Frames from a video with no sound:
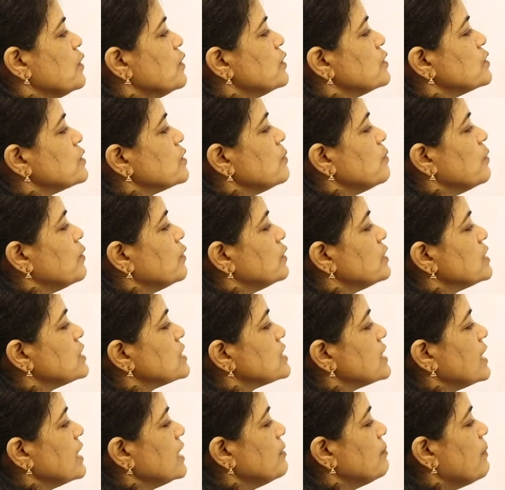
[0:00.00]
So both
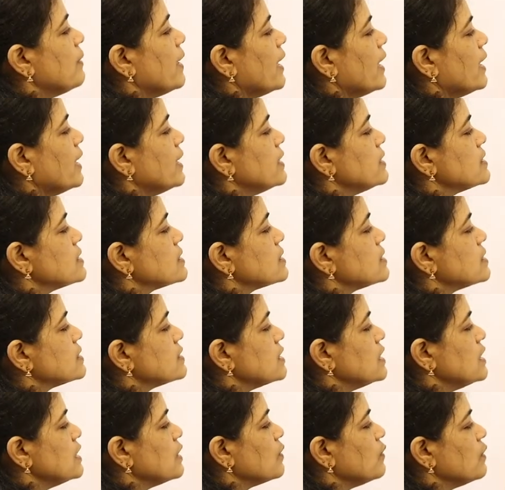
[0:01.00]
side balanced,
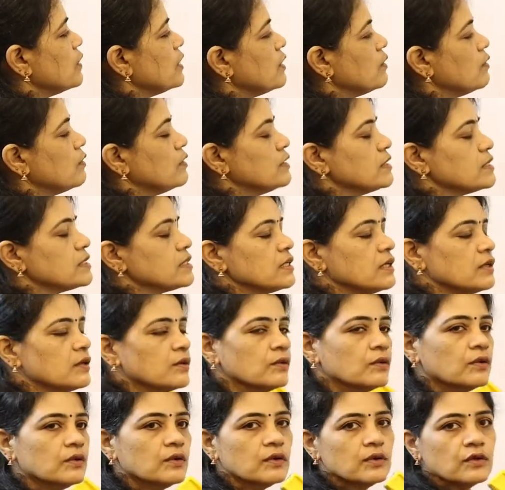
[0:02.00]
0 equal to 0.